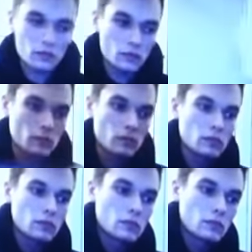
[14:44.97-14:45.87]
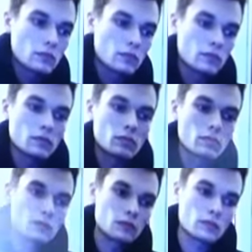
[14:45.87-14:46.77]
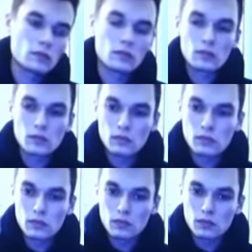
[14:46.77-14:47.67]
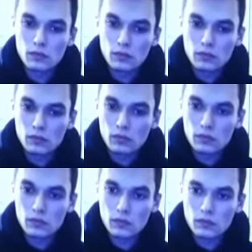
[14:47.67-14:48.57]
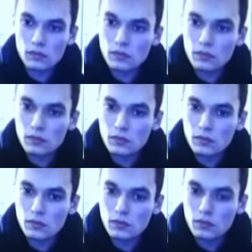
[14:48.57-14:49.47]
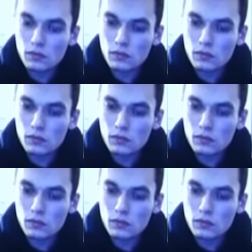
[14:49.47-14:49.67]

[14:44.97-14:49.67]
(silent)